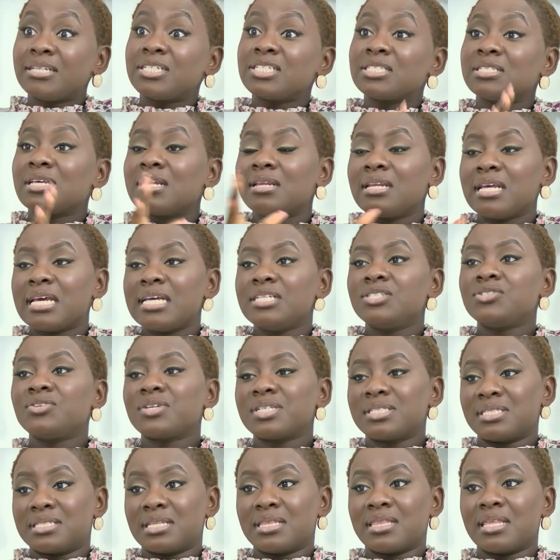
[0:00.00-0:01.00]
And just an
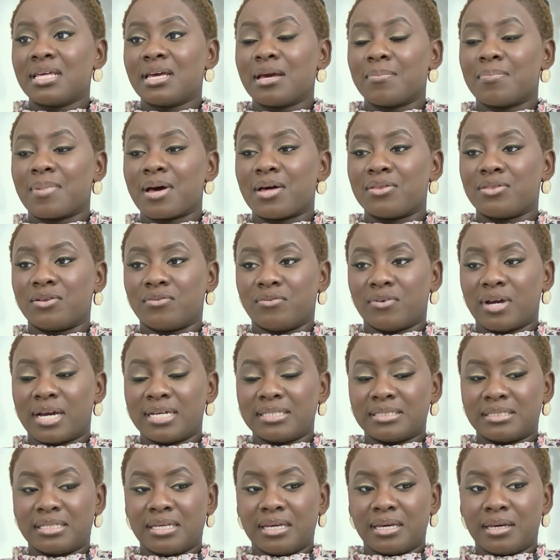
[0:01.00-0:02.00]
interesting thing about the
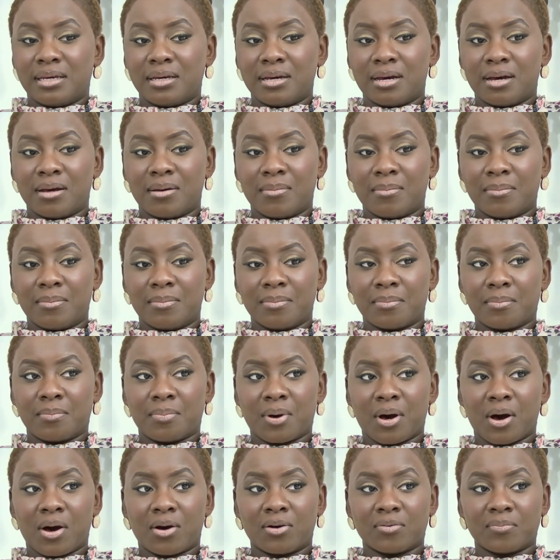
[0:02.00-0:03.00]
writing
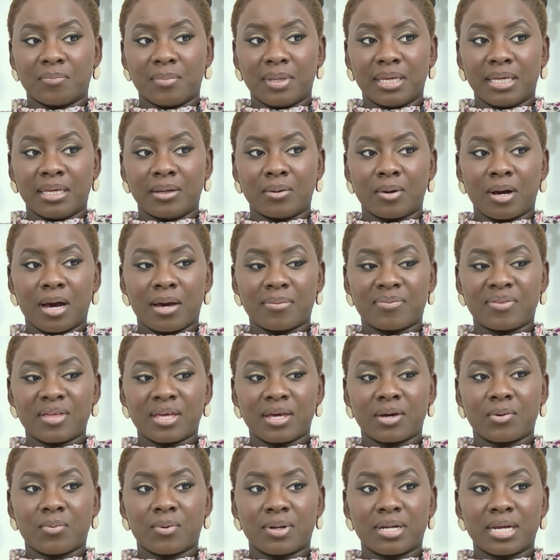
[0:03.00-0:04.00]
part of me, I
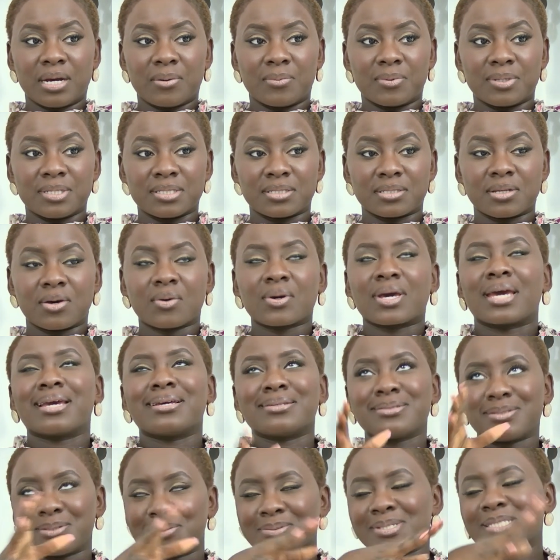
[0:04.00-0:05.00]
think when I was,
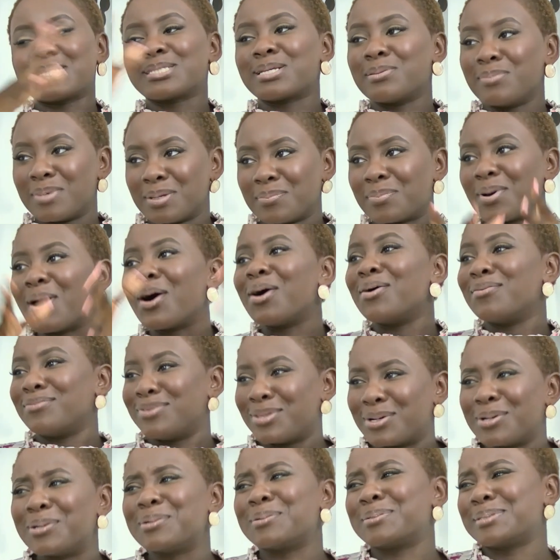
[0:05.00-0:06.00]
so this can be part
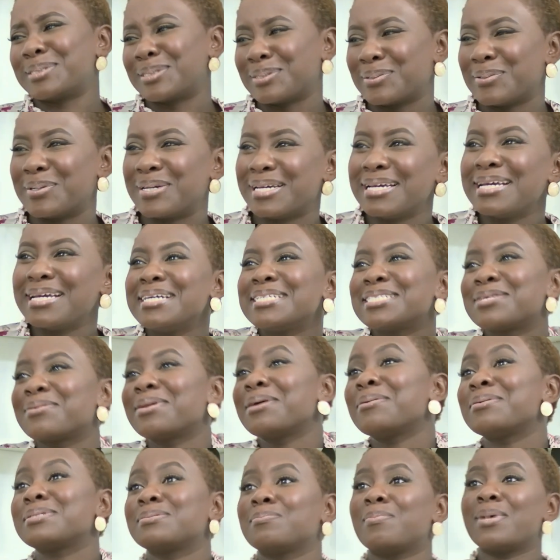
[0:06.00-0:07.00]
of the whole story. So
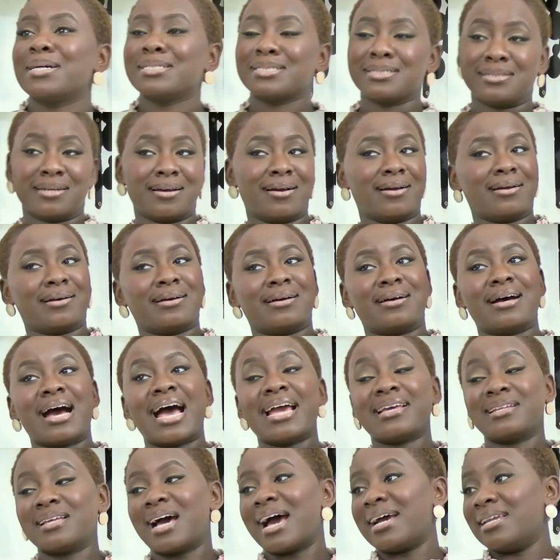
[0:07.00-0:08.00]
when I was much younger,
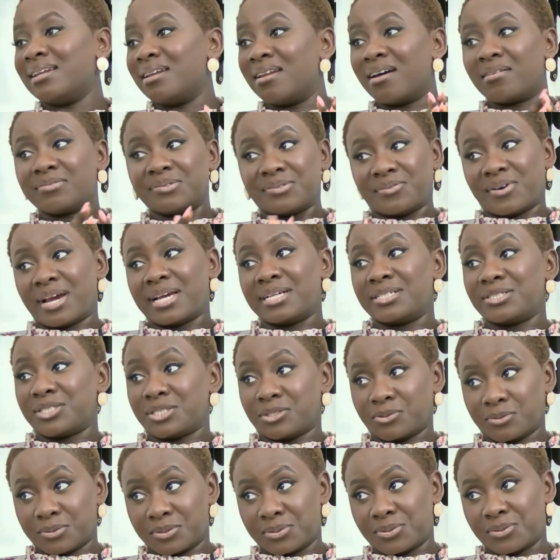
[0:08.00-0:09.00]
I loved writing
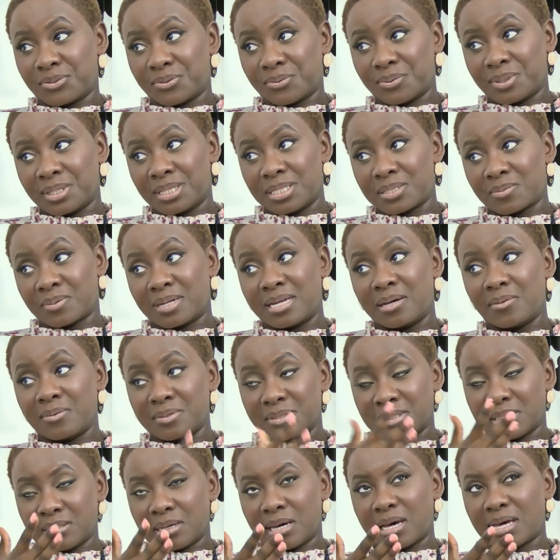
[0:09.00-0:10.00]
short stories when I
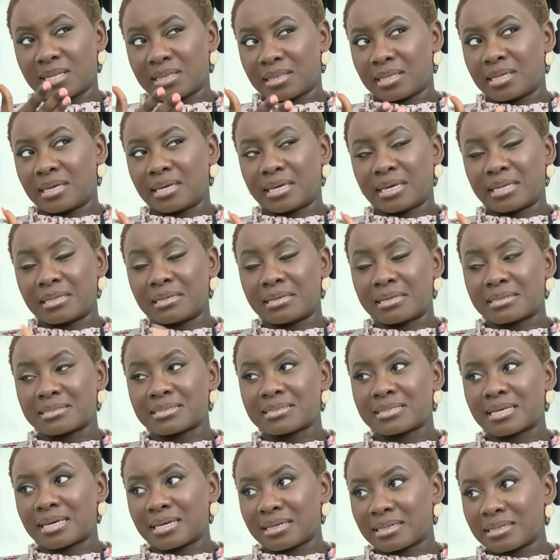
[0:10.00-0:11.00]
was, I think, in year
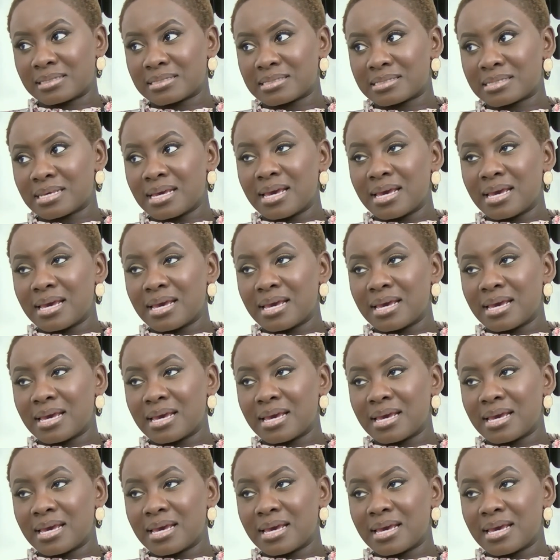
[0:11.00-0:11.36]
6.